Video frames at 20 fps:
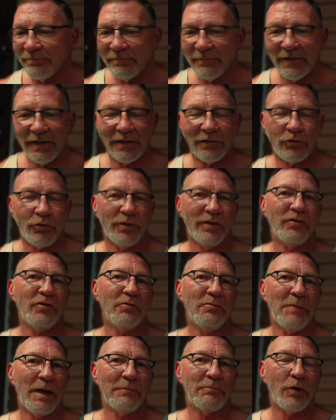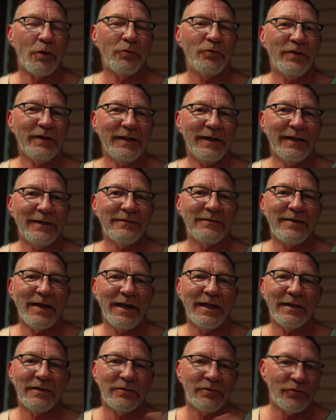increasing my protein
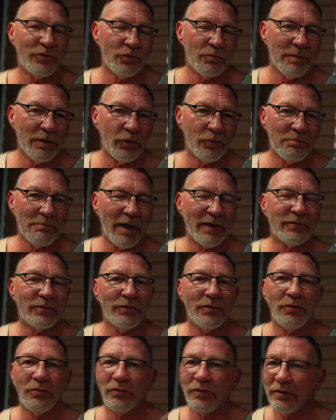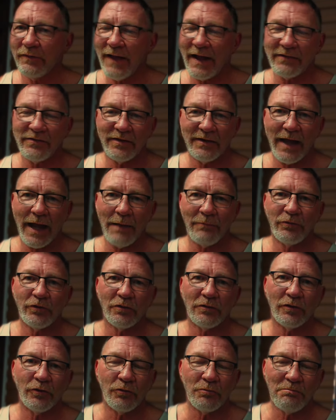intake to build muscle. That's an
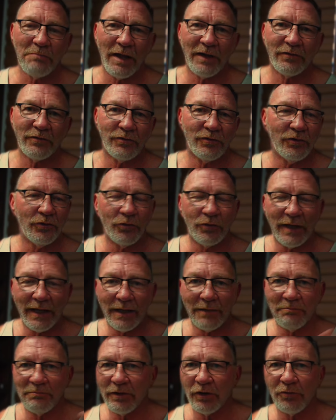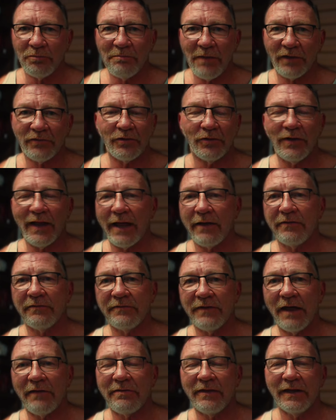absolute must. You can't build muscle out of
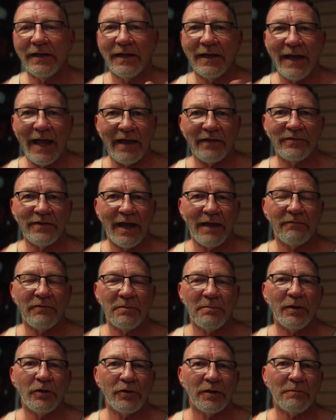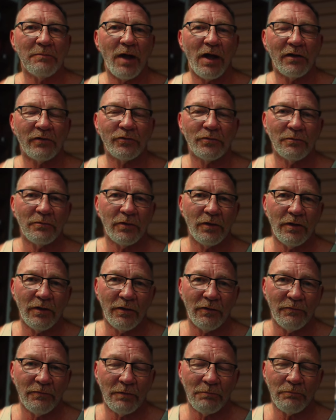nothing. It has to have the building blocks
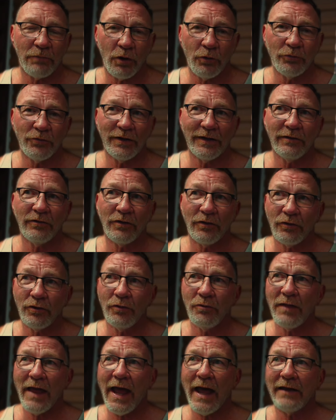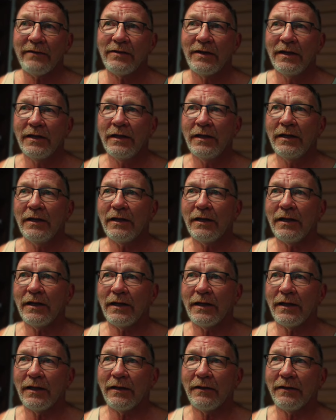of protein to do that.
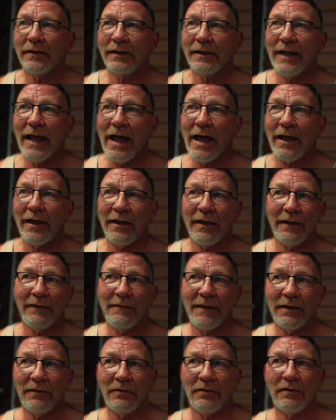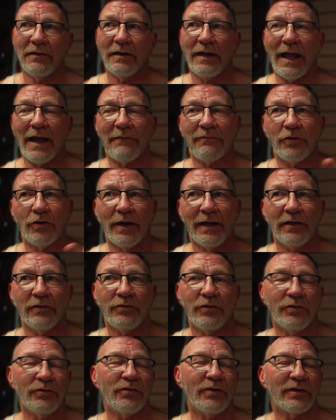And yeah, and then after I hit
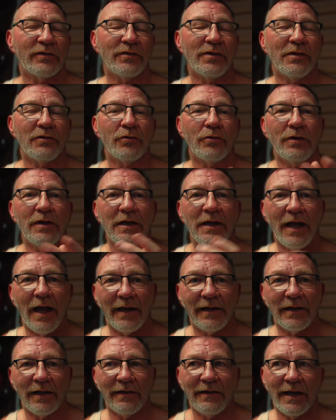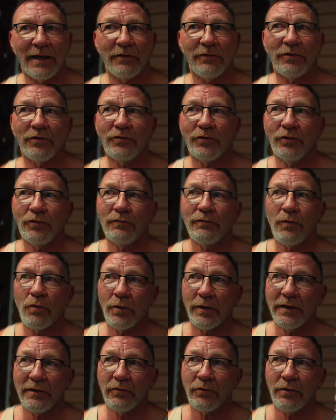263, I cut down to
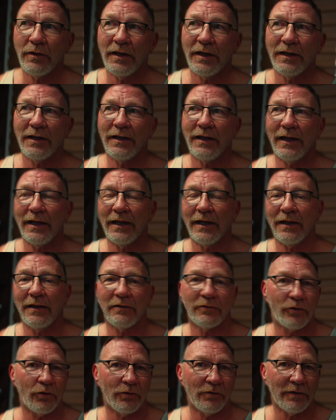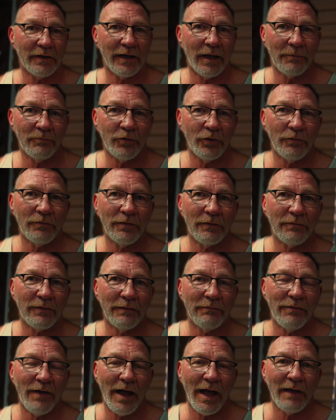243, and currently I'm
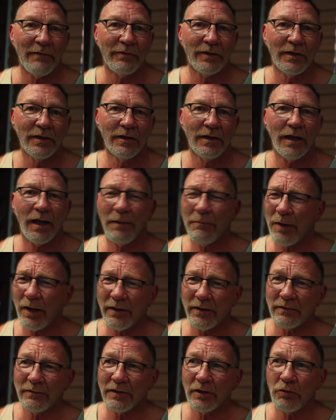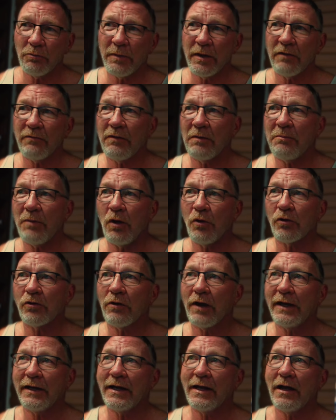255. I'm on a little bit of a bulk
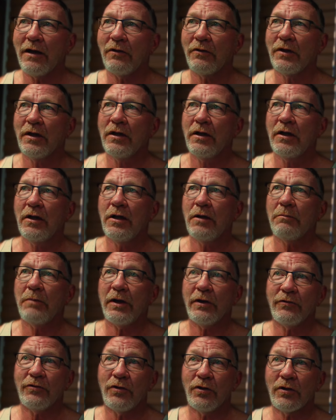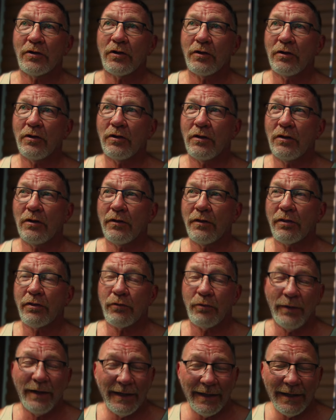right now. But it took
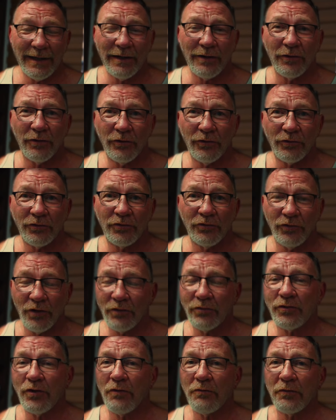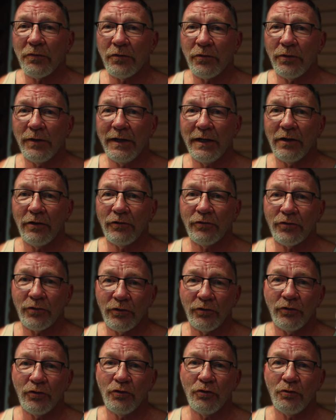3 years, just over 3 years,
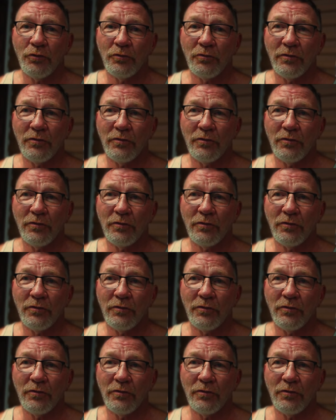to do